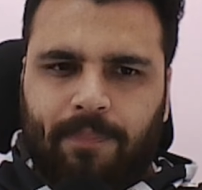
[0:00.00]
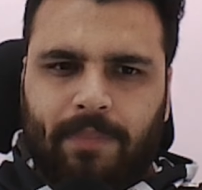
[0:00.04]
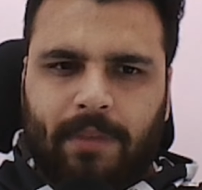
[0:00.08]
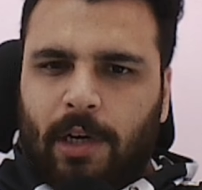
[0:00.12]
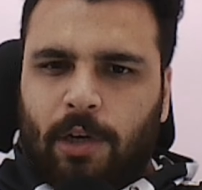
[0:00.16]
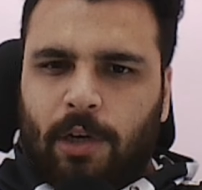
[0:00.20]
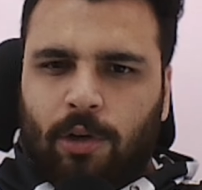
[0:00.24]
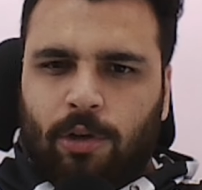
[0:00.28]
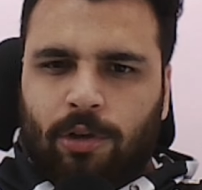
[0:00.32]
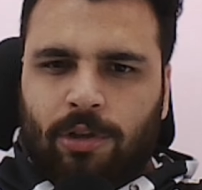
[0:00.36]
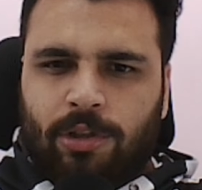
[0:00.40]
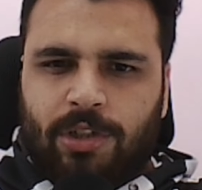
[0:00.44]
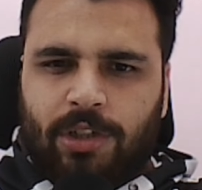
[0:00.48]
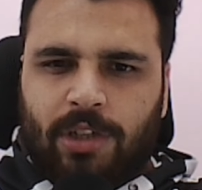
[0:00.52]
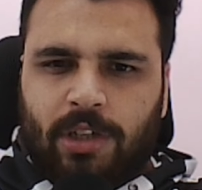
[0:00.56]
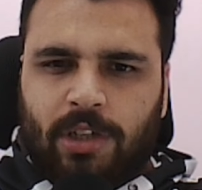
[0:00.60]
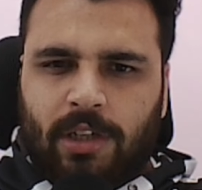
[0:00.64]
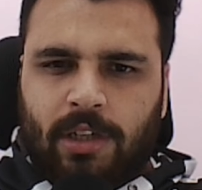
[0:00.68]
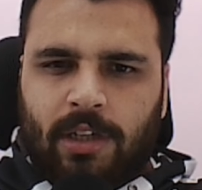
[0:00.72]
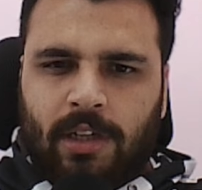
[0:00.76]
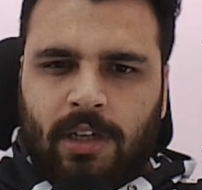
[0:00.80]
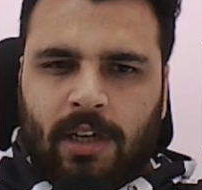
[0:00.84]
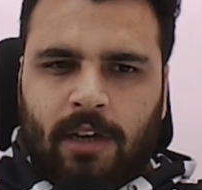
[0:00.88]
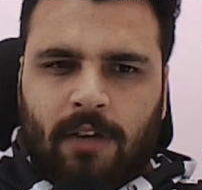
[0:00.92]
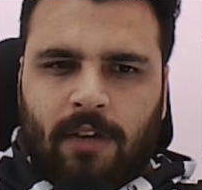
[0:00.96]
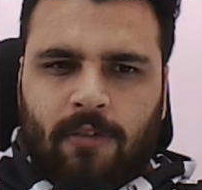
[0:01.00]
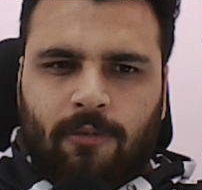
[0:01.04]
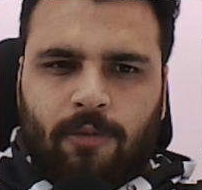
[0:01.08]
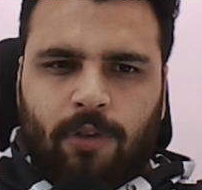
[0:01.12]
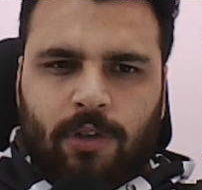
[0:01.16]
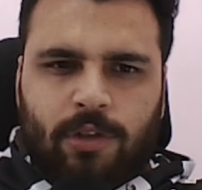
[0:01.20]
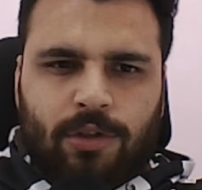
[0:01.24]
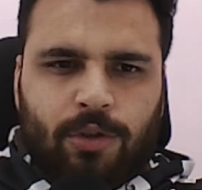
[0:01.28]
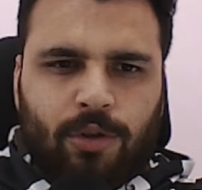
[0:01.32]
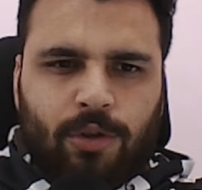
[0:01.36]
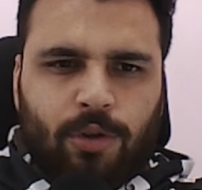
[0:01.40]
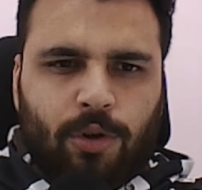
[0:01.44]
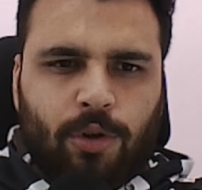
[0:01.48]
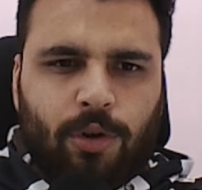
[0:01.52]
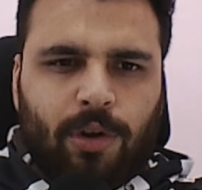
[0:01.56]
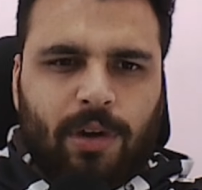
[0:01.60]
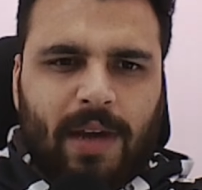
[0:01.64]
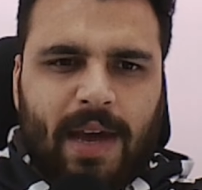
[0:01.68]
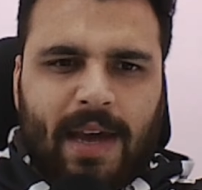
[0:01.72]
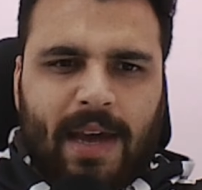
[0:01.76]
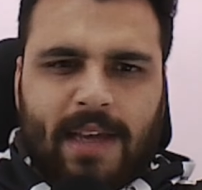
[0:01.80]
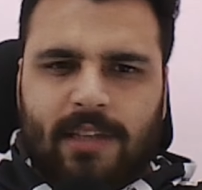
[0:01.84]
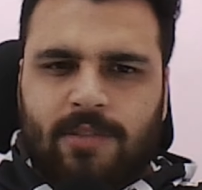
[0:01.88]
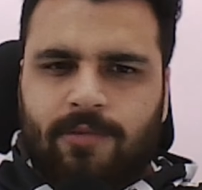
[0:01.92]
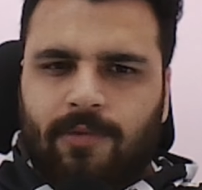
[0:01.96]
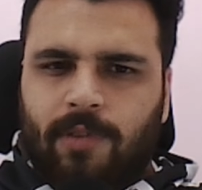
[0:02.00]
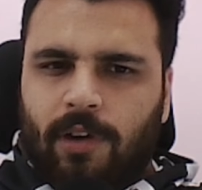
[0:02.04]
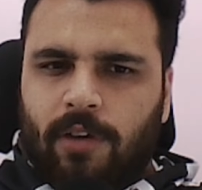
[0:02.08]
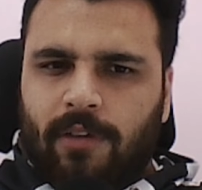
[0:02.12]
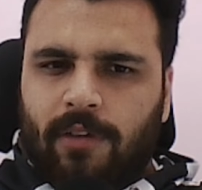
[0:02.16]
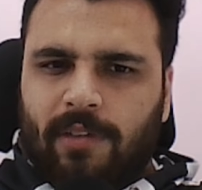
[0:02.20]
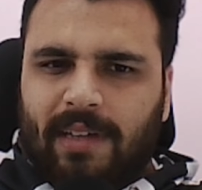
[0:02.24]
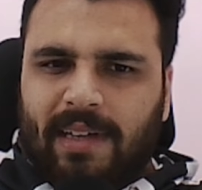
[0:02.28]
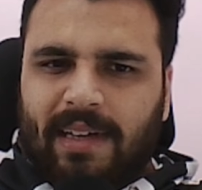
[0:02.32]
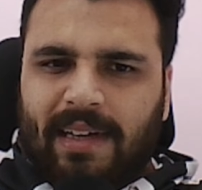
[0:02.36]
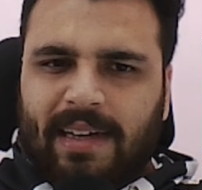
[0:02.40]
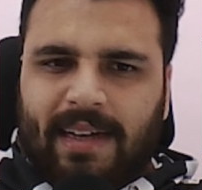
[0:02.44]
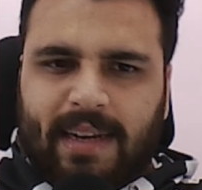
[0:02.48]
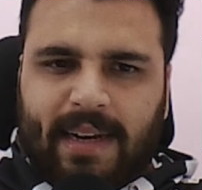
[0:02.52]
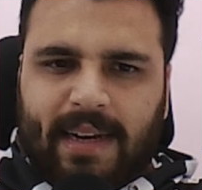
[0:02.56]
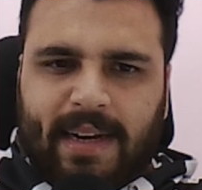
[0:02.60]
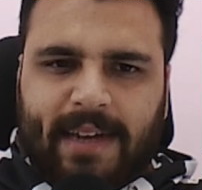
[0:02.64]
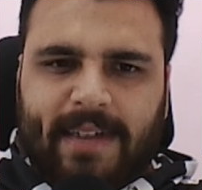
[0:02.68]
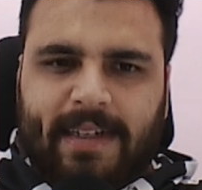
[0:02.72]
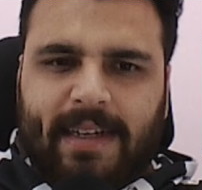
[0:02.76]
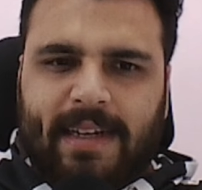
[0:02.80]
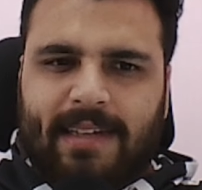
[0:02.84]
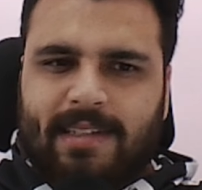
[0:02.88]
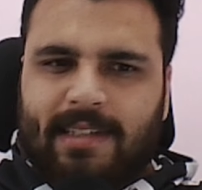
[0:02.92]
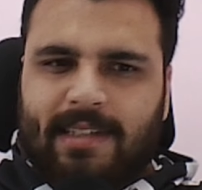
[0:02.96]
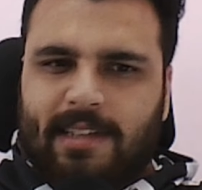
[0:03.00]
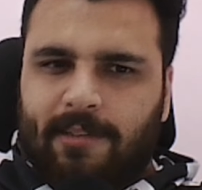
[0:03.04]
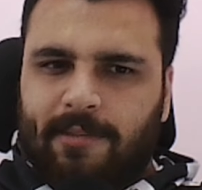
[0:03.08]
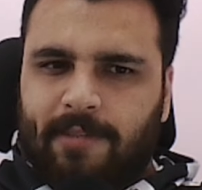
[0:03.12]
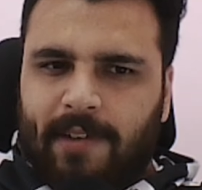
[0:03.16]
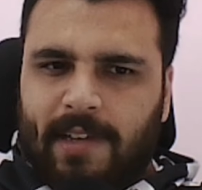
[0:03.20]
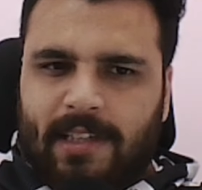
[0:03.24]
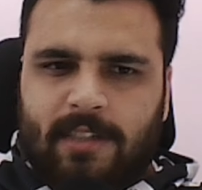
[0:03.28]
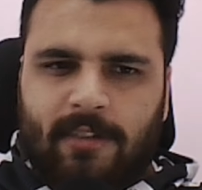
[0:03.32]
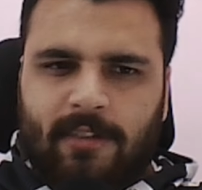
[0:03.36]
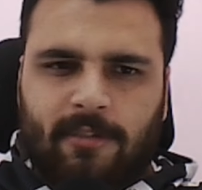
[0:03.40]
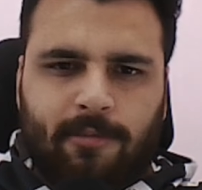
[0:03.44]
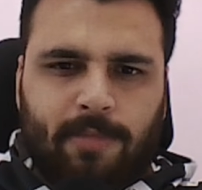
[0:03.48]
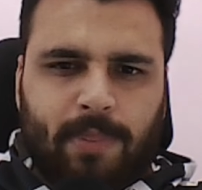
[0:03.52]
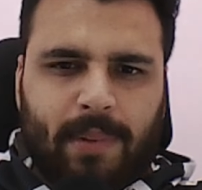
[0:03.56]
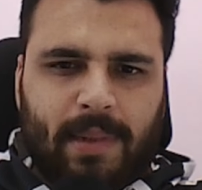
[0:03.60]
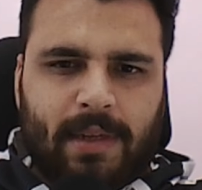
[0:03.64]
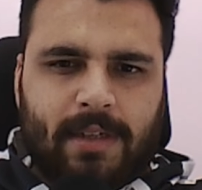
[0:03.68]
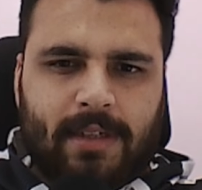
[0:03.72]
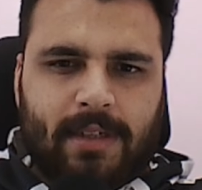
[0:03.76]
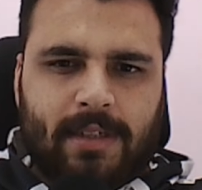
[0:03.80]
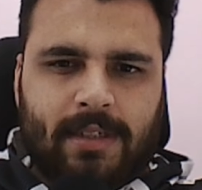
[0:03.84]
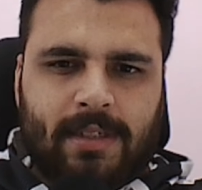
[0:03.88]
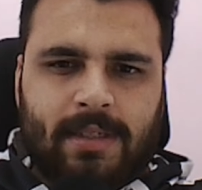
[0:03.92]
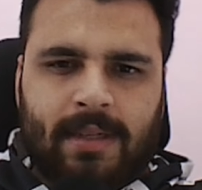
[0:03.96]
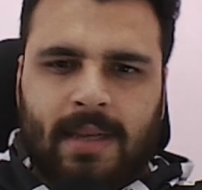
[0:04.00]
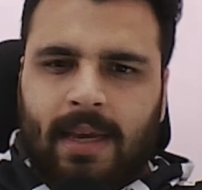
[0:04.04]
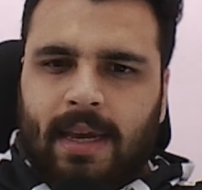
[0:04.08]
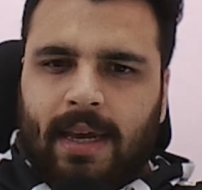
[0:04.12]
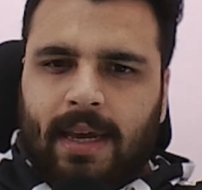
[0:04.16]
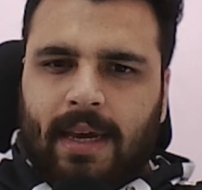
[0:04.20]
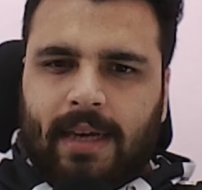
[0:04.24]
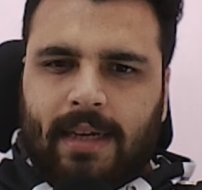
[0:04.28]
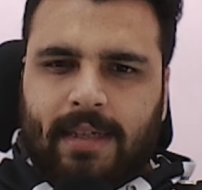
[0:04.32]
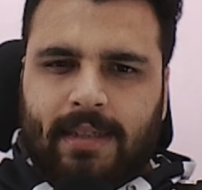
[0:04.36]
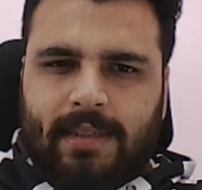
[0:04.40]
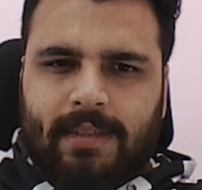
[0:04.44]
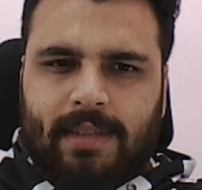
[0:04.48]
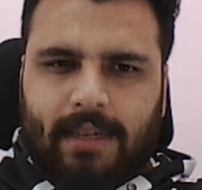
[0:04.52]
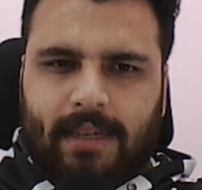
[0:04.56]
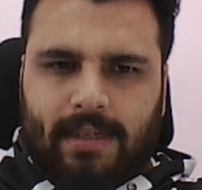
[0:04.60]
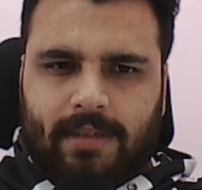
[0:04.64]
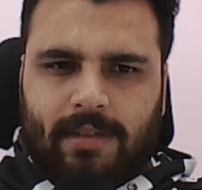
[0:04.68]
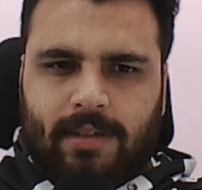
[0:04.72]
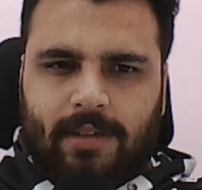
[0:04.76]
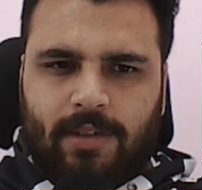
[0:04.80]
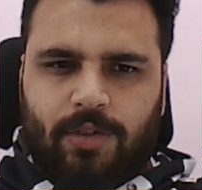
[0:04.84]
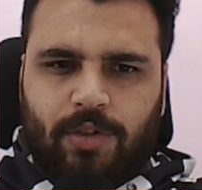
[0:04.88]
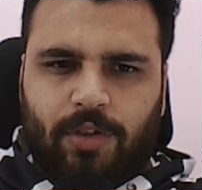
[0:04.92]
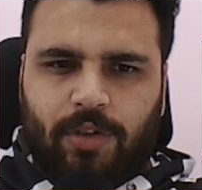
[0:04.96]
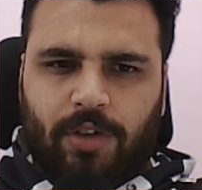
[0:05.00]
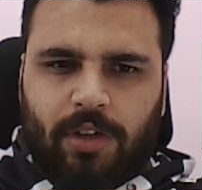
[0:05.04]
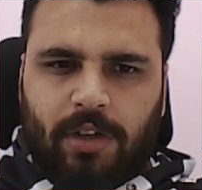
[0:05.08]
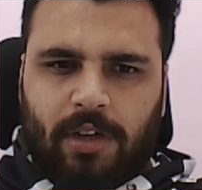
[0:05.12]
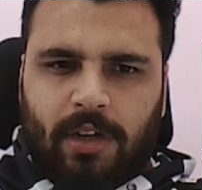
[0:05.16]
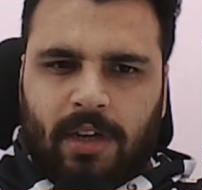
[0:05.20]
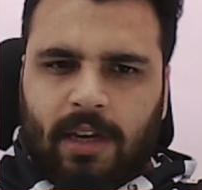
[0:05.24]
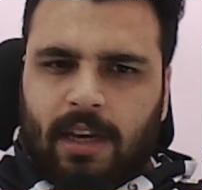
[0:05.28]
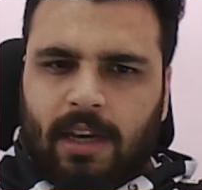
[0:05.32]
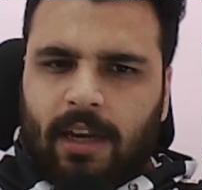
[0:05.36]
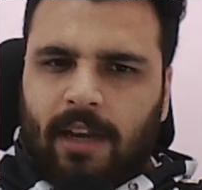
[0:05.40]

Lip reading: Petrosian was known as one of the greatest defensive players in chess history,